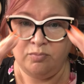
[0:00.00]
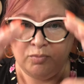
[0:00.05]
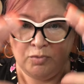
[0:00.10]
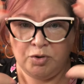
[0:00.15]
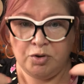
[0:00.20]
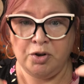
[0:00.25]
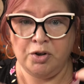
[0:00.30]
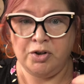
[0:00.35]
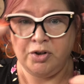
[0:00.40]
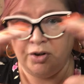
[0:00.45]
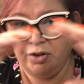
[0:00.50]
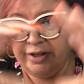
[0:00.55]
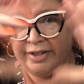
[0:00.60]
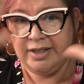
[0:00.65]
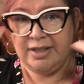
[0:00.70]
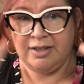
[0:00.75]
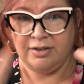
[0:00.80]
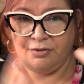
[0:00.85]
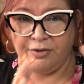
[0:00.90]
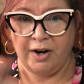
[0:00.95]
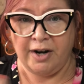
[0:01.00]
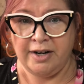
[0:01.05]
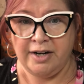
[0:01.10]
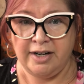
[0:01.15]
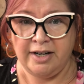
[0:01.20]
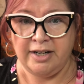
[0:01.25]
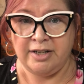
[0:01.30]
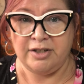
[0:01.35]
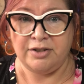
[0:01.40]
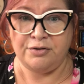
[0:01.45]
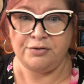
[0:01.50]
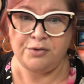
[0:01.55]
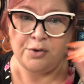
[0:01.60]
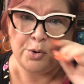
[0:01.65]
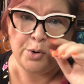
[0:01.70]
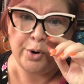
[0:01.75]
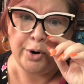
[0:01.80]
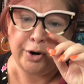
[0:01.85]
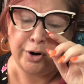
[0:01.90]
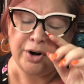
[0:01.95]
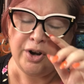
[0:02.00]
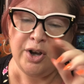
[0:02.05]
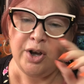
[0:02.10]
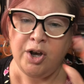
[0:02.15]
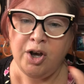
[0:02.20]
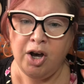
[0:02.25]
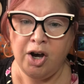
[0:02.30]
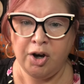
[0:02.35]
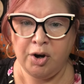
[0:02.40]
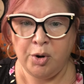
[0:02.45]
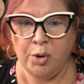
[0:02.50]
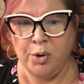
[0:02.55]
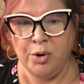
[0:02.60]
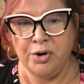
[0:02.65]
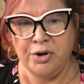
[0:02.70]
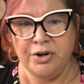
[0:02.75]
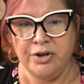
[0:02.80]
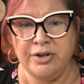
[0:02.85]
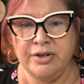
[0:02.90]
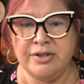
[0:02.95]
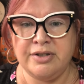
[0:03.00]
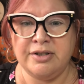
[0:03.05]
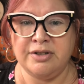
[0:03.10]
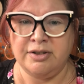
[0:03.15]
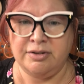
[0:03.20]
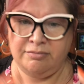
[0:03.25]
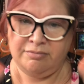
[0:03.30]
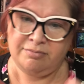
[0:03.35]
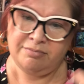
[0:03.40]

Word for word: circle that's divided into four corners,